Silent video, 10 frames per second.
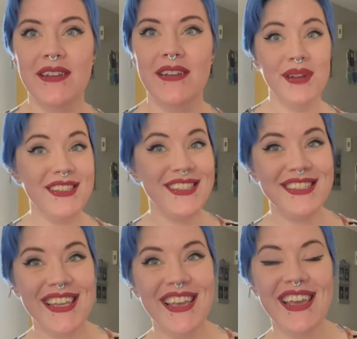But
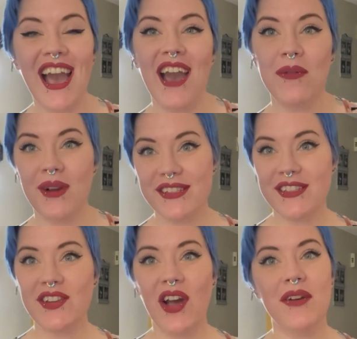today I want to
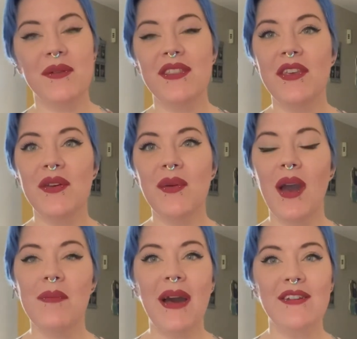talk with you
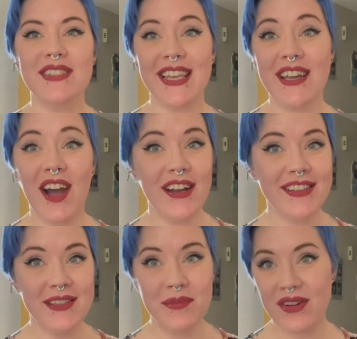about psychotic
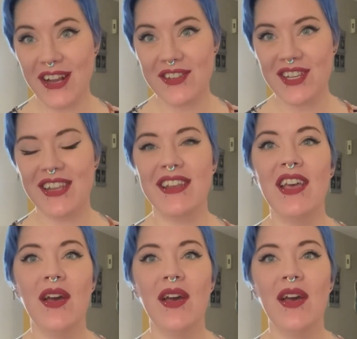depression,